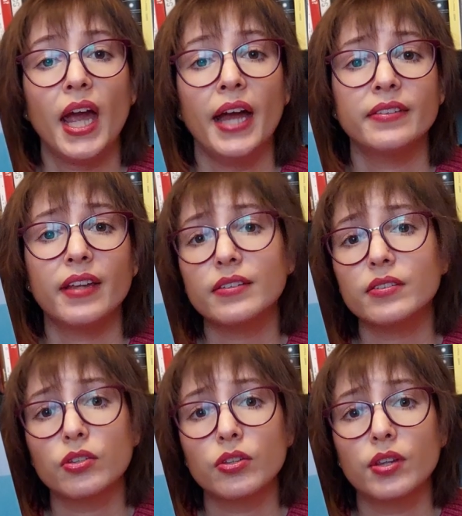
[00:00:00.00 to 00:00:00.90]
And
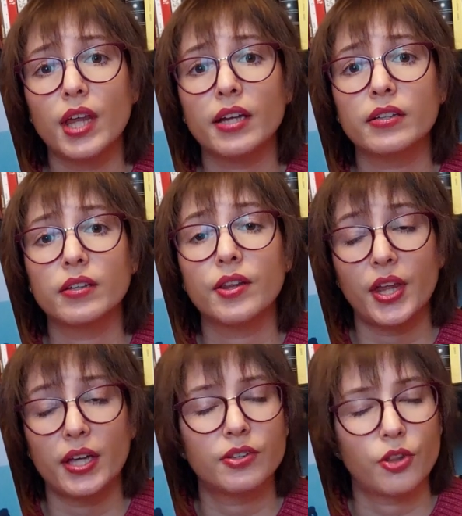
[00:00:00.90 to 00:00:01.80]

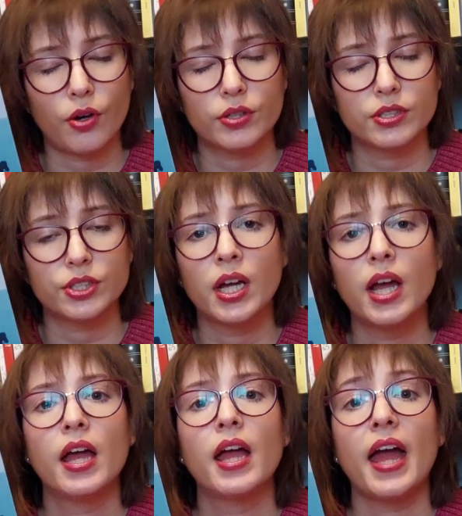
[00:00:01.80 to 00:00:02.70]
that doctor
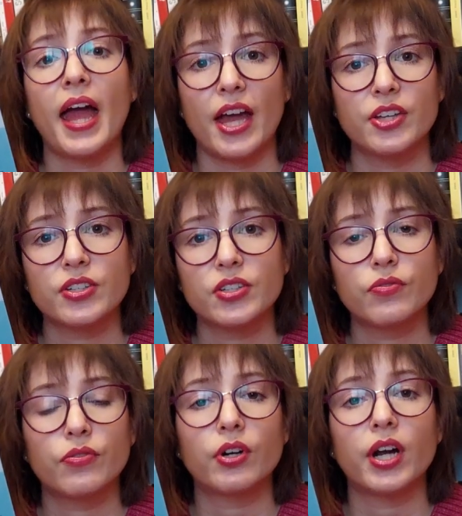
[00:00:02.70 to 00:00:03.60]
asks
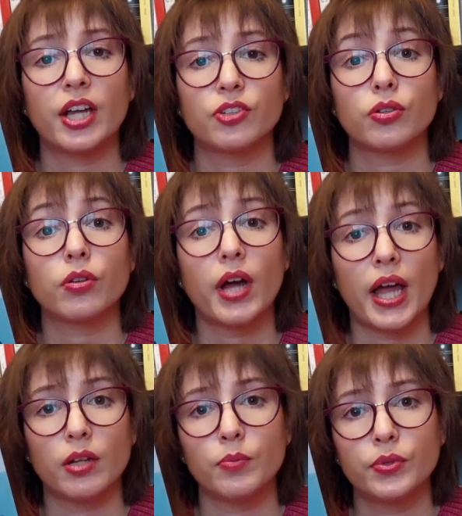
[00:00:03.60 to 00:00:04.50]
for Angelo's
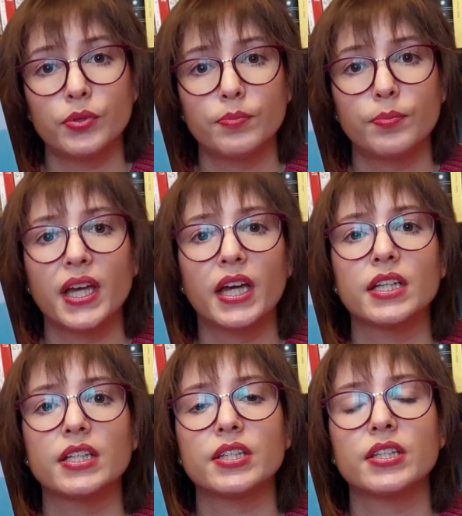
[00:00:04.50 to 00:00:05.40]
help
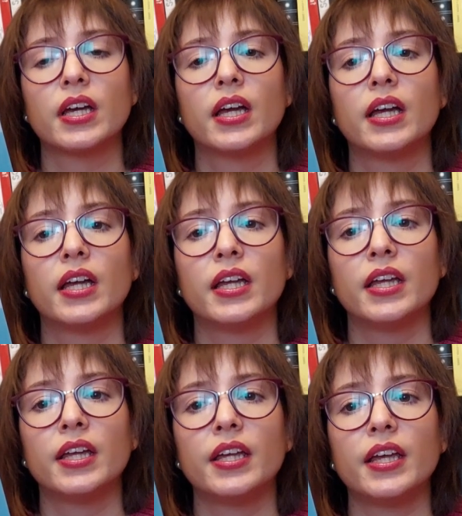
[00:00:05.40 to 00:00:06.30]
because
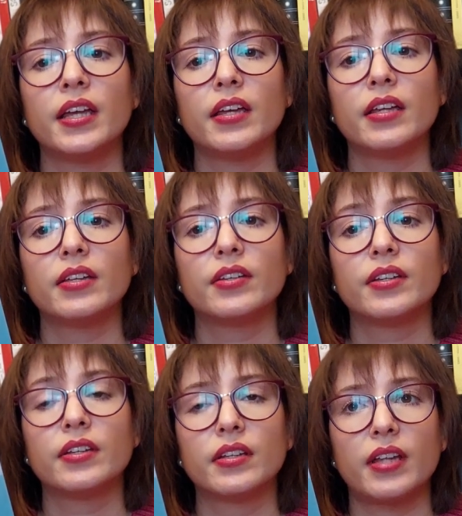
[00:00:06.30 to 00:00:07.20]

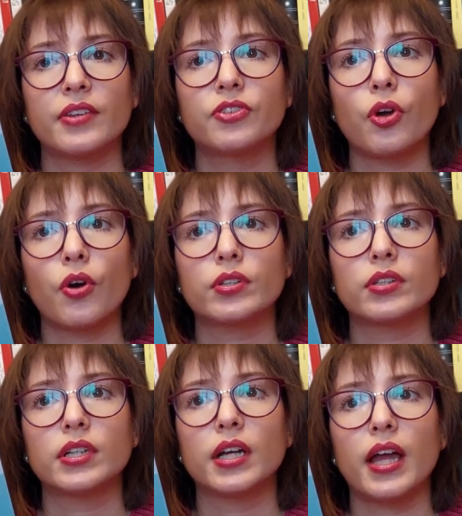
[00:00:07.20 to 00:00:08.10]
that
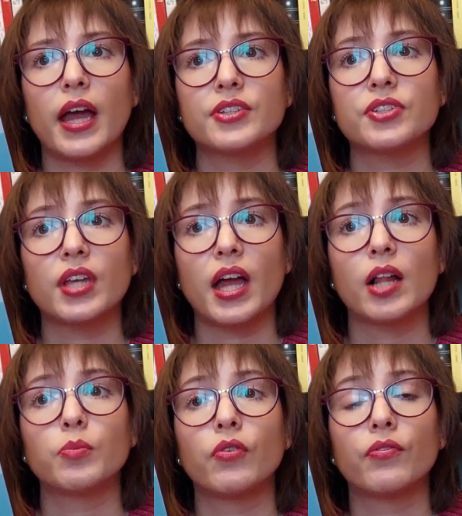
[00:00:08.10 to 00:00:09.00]
doctor asked the
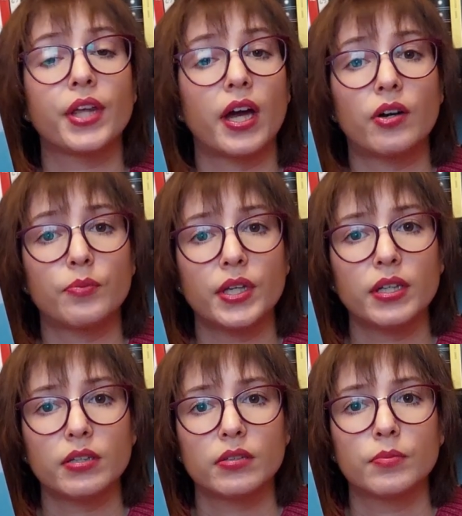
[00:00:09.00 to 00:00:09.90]
help of the
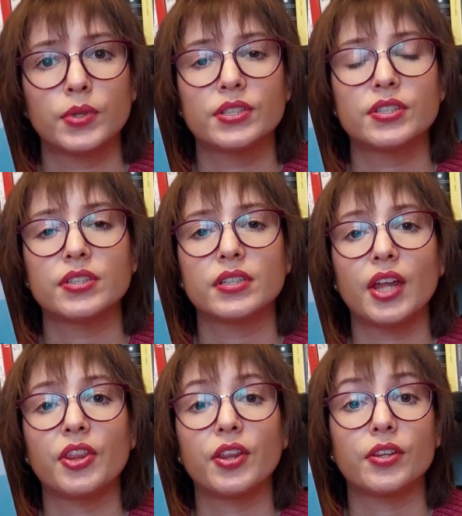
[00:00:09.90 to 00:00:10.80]
army, but
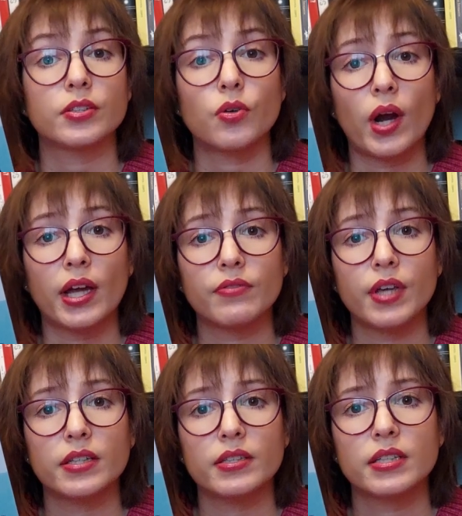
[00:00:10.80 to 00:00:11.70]
they didn't arrive
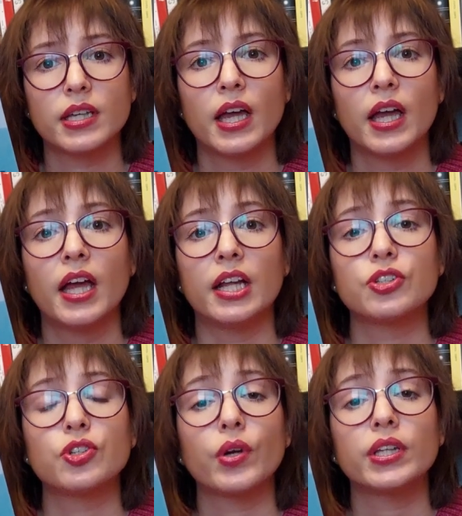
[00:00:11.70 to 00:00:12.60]
yet.
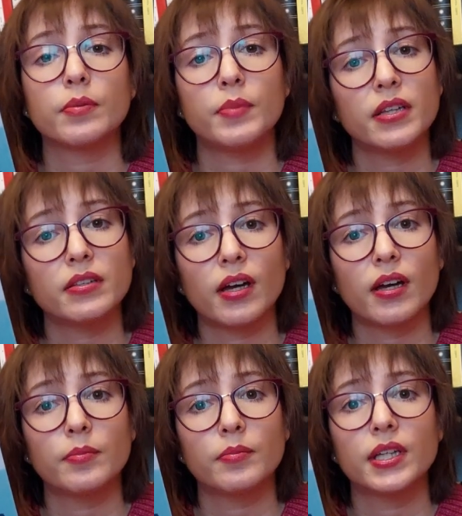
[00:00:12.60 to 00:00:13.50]
And so in the
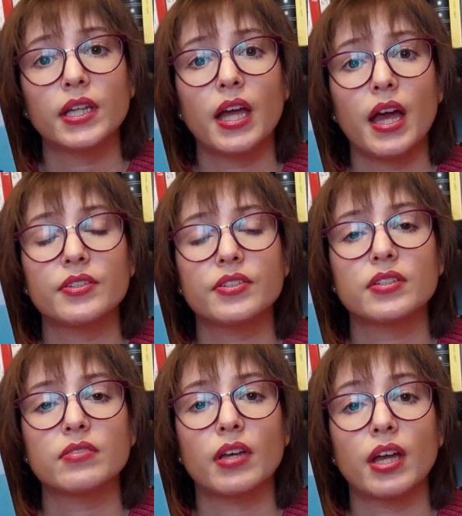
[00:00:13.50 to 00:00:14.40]
meantime, he
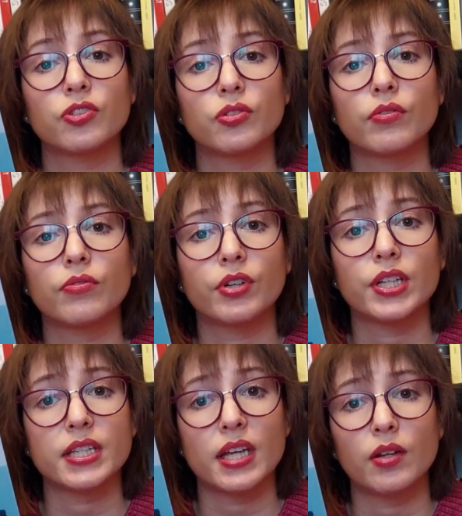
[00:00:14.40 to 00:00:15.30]
asks Angelo for
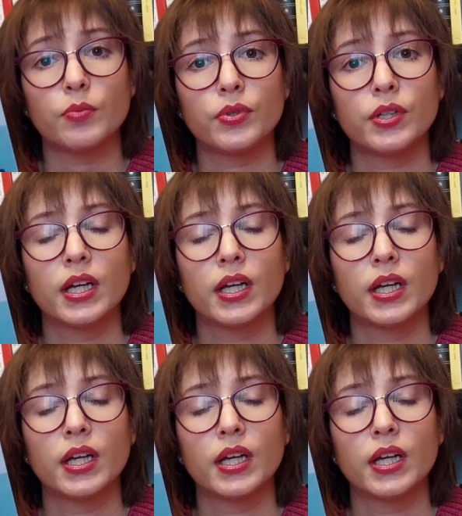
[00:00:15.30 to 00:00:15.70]
his help